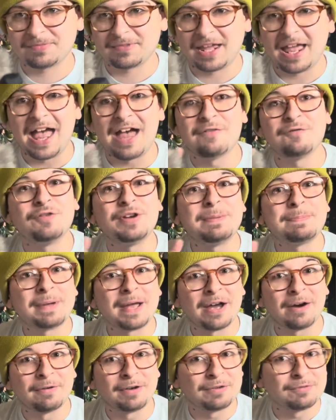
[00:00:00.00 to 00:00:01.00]
Every
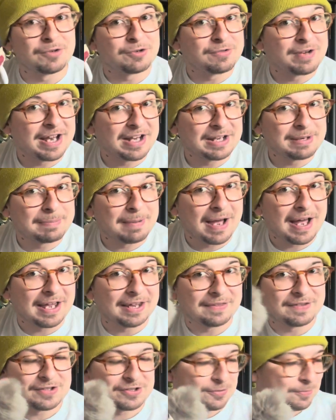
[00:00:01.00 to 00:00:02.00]
parent regretted
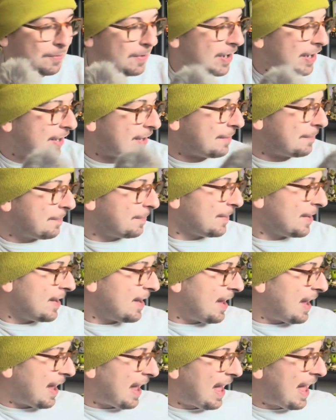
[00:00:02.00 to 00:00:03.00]
buying this one.
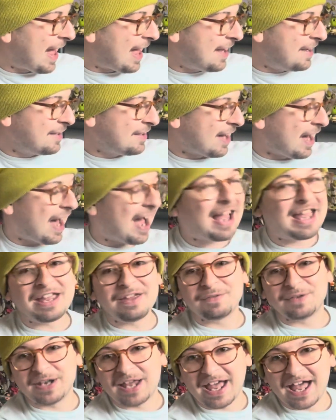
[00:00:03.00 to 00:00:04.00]
And I
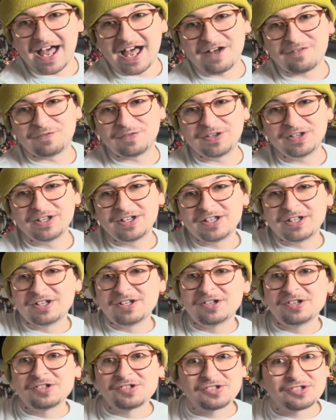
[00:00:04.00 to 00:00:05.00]
even have
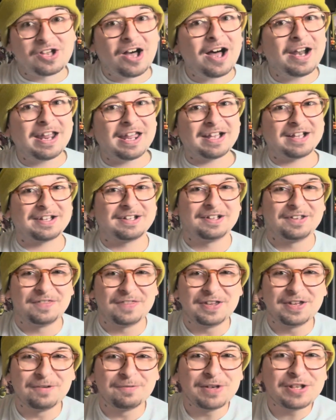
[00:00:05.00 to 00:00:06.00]
Sonic,
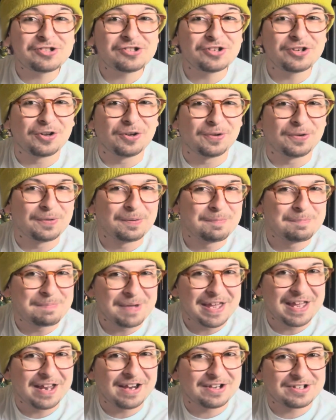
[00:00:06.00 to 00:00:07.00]
the original
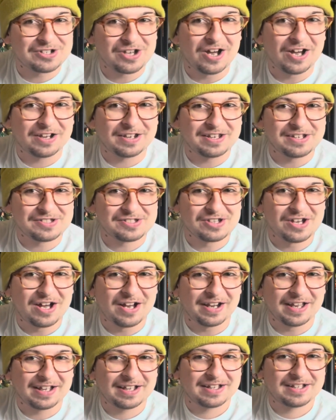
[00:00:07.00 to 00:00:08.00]
big talking
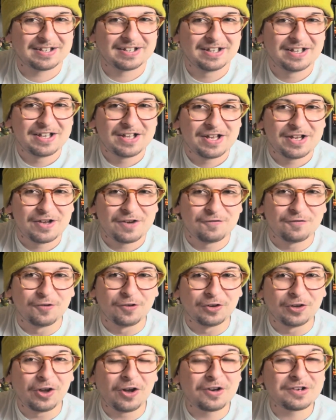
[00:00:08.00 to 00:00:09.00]
Sonic.
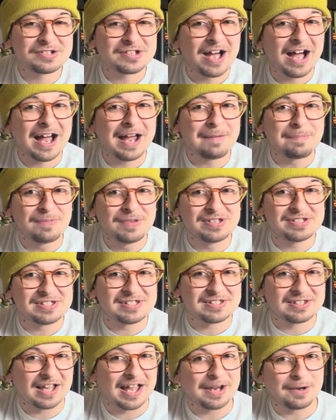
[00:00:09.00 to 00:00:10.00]
For a long time, this
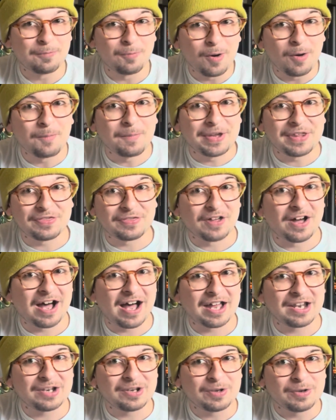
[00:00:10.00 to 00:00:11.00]
is like what we
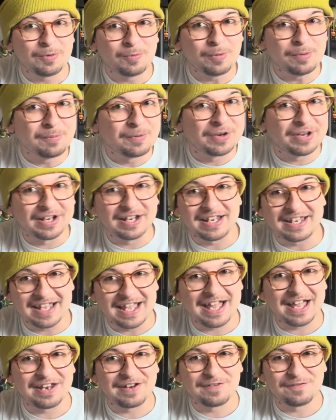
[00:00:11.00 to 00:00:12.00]
thought we were going to
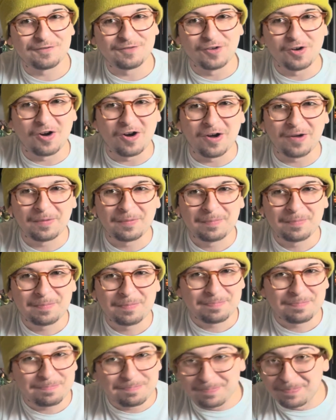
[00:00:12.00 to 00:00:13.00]
get for
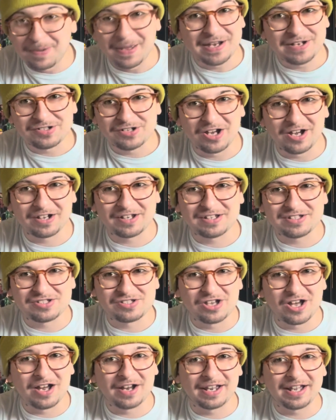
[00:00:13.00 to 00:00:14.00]
big talking
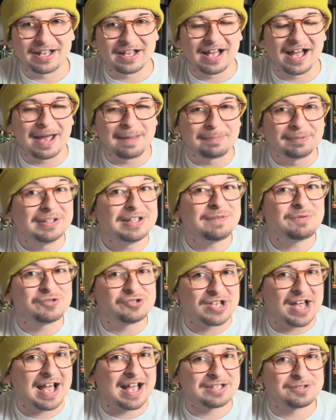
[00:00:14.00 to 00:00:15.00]
Sonic. I believe
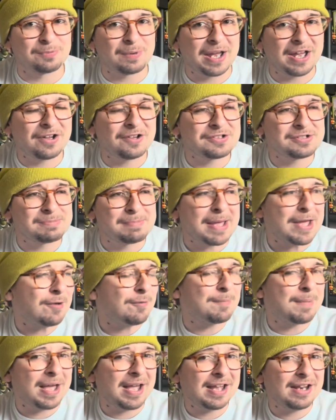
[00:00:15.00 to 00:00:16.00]
Jazzwares may
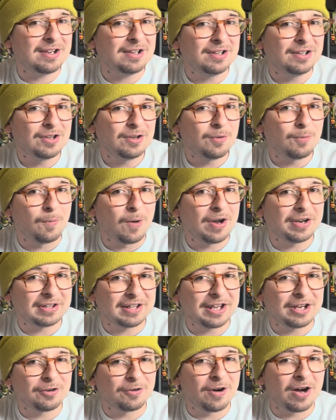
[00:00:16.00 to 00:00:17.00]
have made one
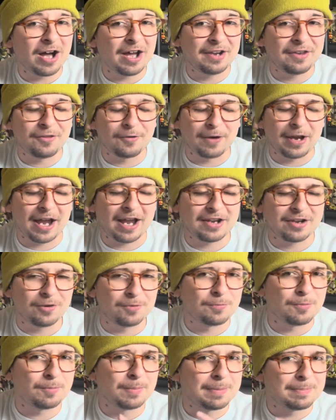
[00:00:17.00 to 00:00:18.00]
later on, though I
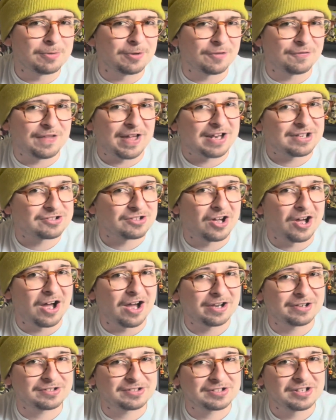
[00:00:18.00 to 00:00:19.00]
don't remember if that
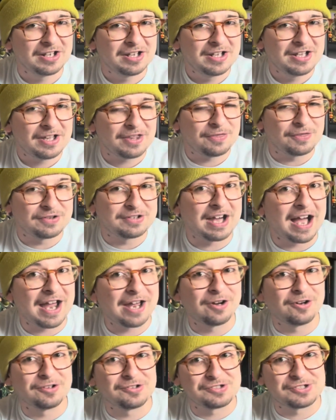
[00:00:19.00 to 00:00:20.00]
talked. The
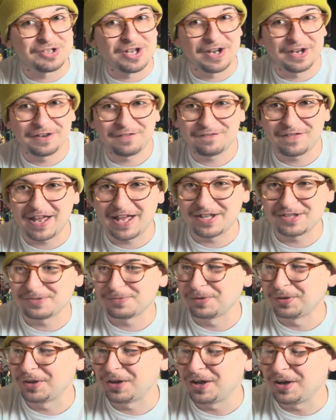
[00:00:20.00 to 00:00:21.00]
diehard Sonic fans
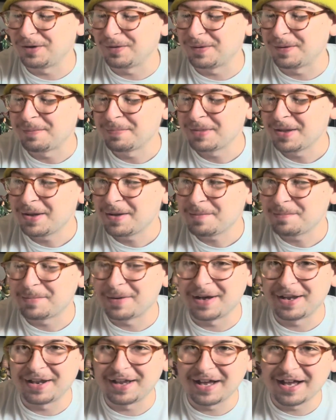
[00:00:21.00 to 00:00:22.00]
will know.
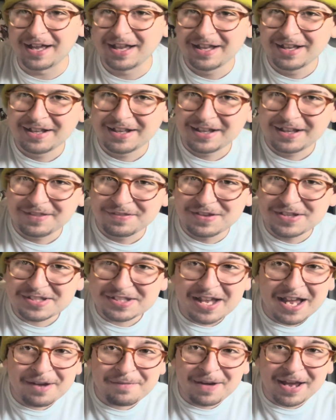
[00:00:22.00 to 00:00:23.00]
But this
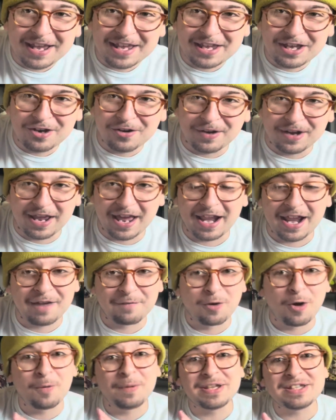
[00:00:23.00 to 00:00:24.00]
guy right here, and
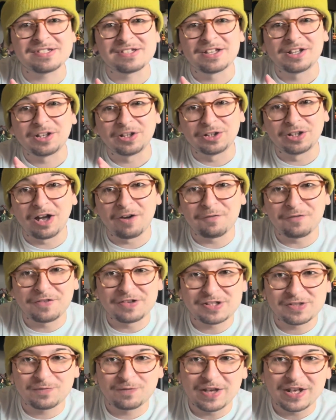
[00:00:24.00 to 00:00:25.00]
I've always loved
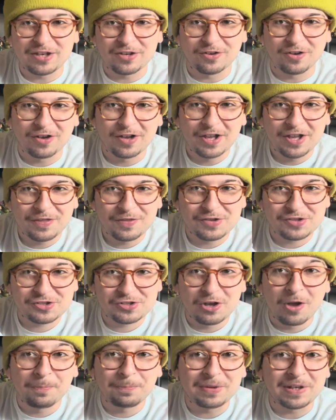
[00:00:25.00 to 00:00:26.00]
this figure. The
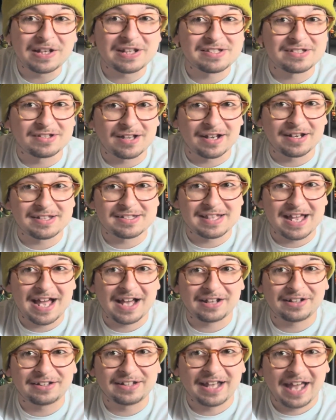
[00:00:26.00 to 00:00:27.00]
sculpting is not
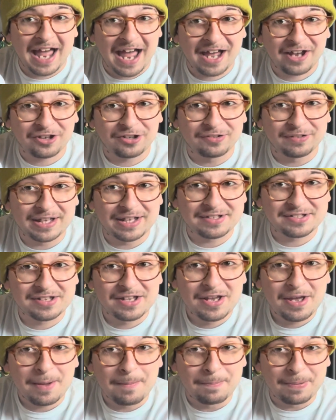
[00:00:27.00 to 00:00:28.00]
exactly accurate,
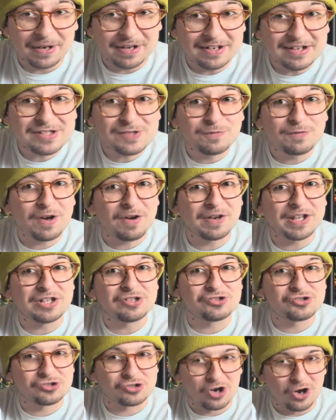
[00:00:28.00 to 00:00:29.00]
but it is very
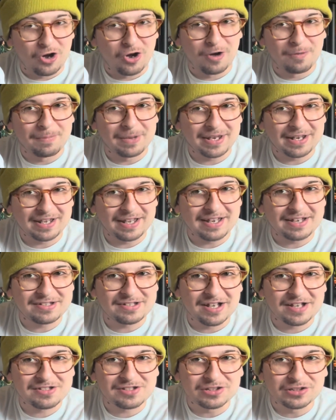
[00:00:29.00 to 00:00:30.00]
charming. It
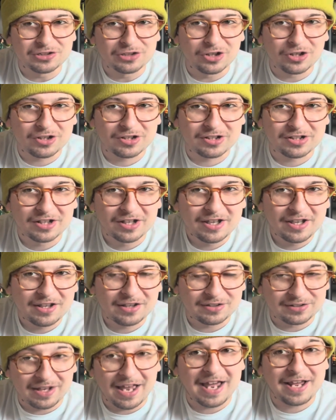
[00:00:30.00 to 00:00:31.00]
does look
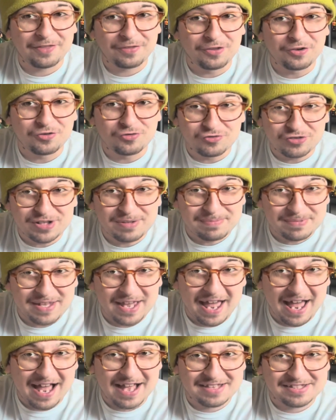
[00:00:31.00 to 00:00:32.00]
like the
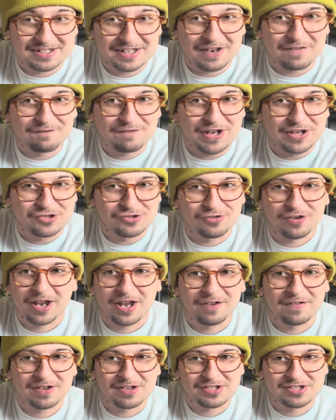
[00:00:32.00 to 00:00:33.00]
Dreamcast Adventure
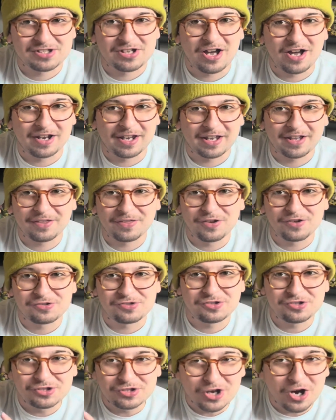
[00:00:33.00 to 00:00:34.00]
era Sonic.
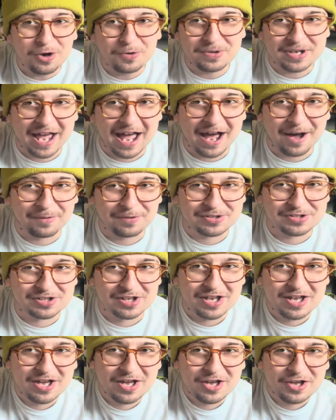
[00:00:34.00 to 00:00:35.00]
There's no doubt,
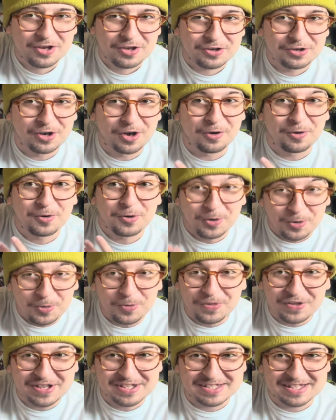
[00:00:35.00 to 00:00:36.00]

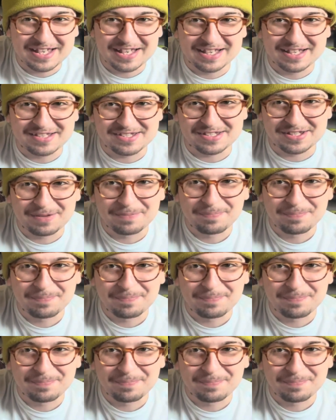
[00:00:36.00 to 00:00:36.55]
who this is.